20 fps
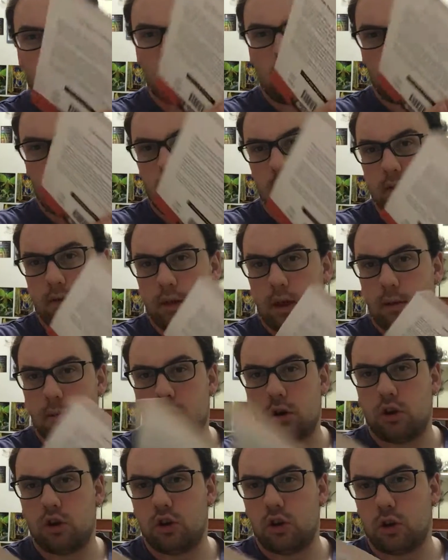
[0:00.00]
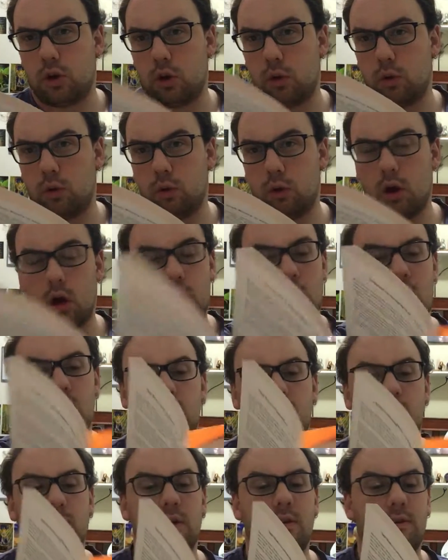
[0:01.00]
I have that much to go, and I
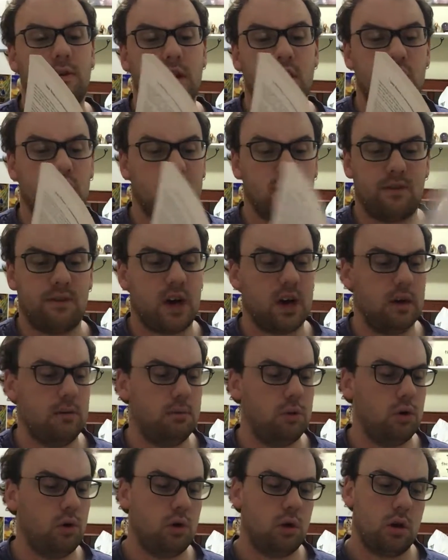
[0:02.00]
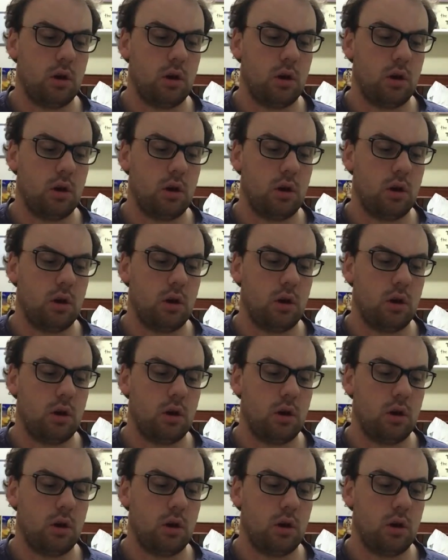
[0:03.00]
just want to finish the fucking book.